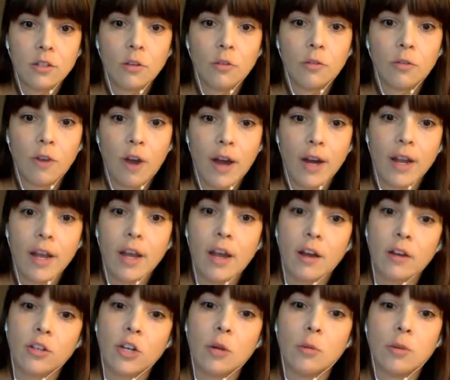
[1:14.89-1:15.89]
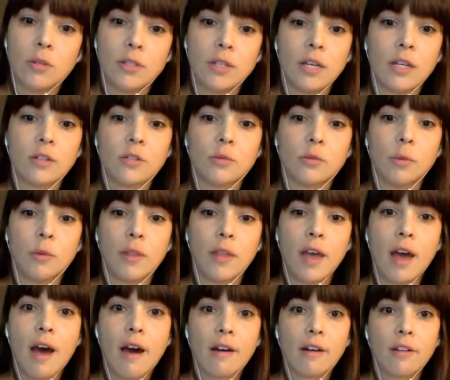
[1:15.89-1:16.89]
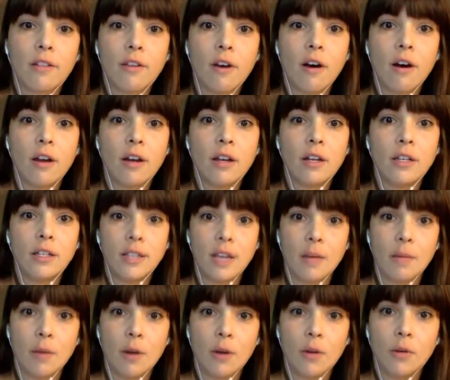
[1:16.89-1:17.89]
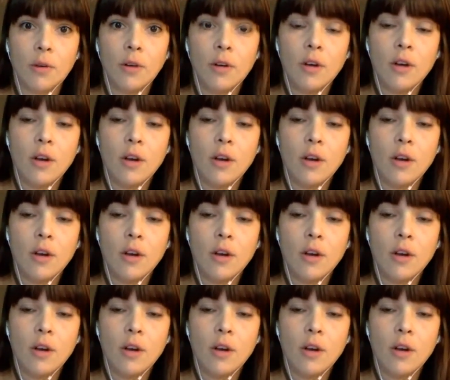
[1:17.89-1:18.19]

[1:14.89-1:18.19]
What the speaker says: So Friday, October 6th will be the hackathon demo.